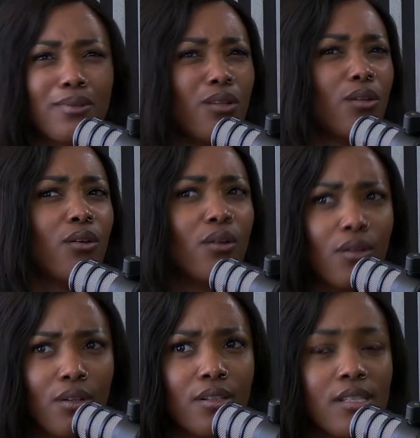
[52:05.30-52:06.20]

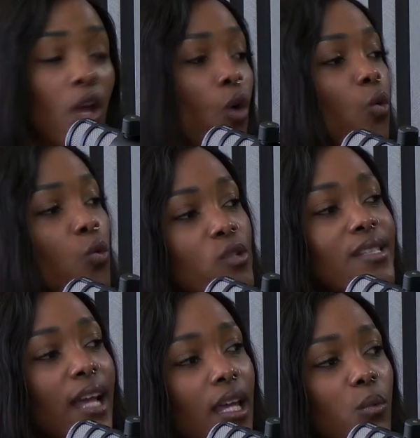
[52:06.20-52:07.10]
years. Who's
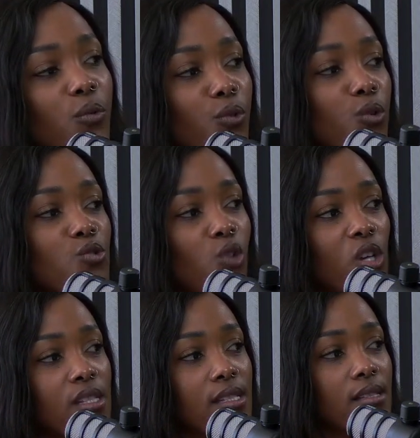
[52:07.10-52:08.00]
liable for those
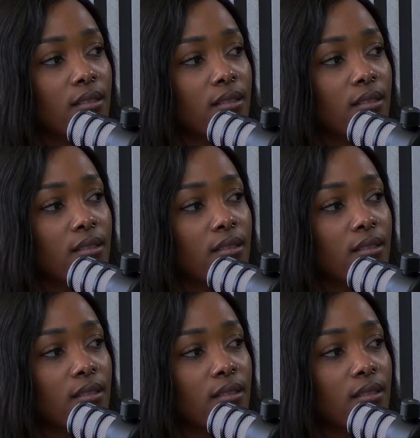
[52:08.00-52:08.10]
costs?